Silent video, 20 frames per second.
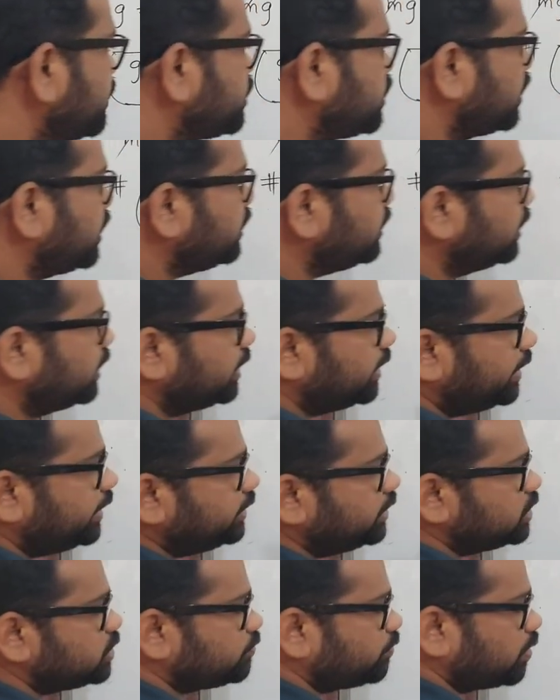dear children,
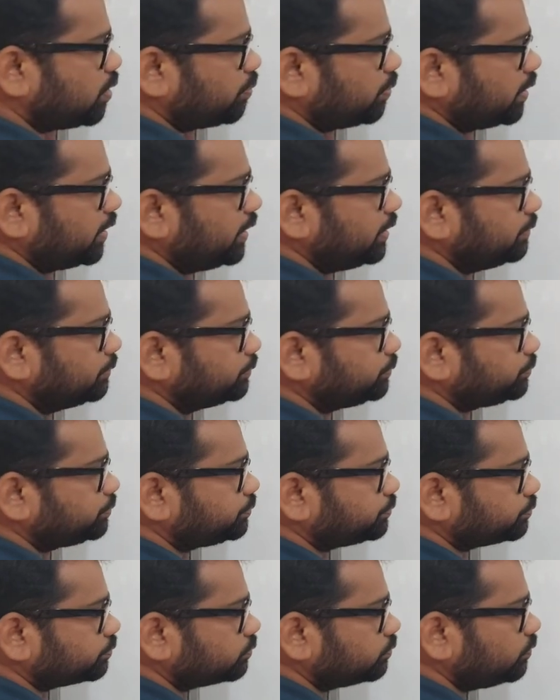in this formula,
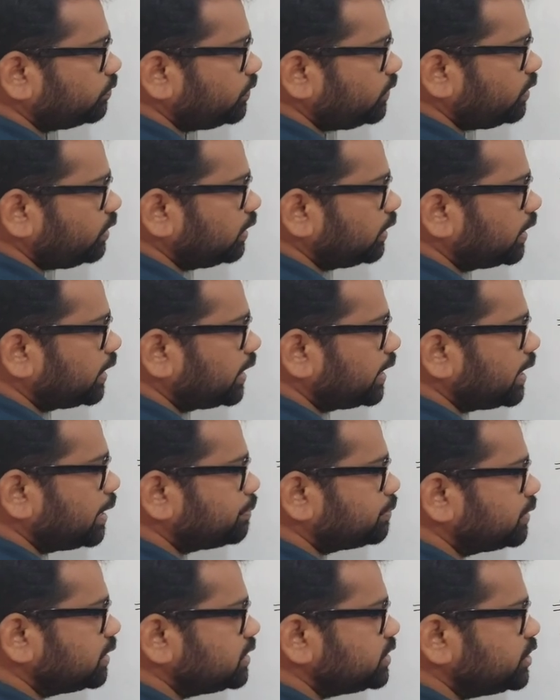
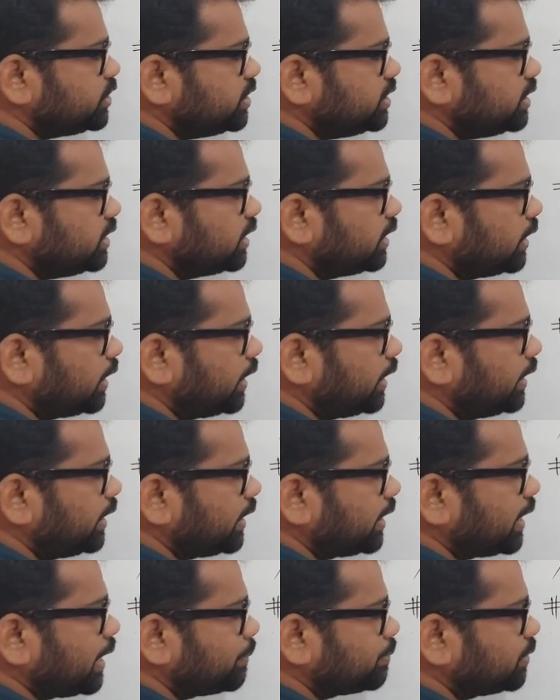capital G
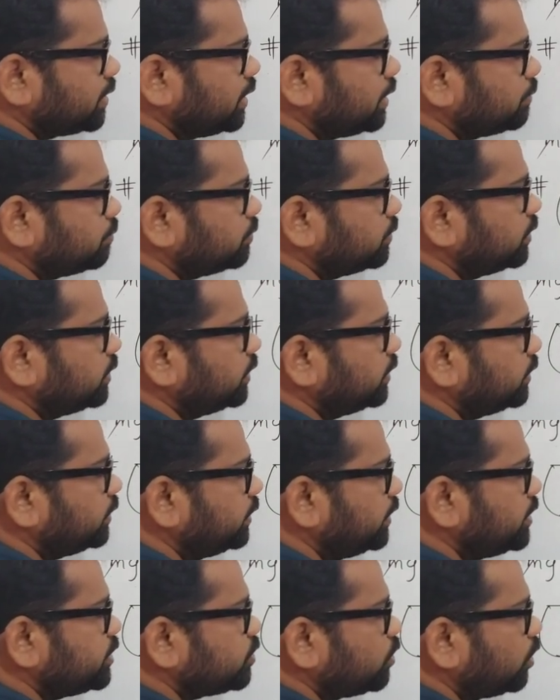and a capital M,
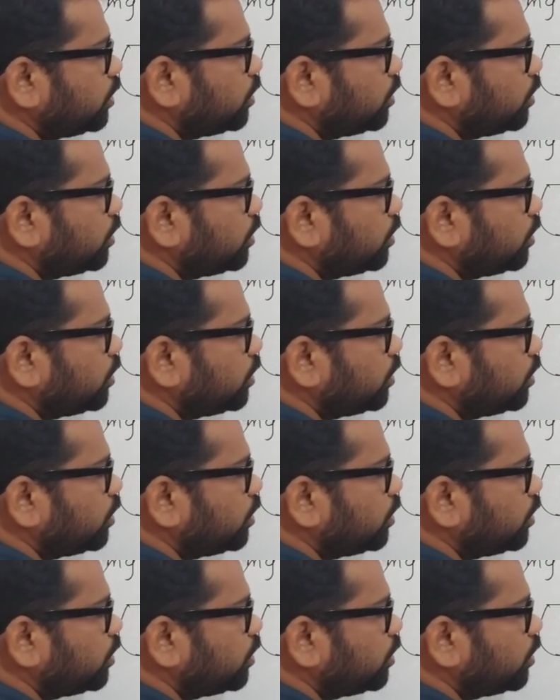these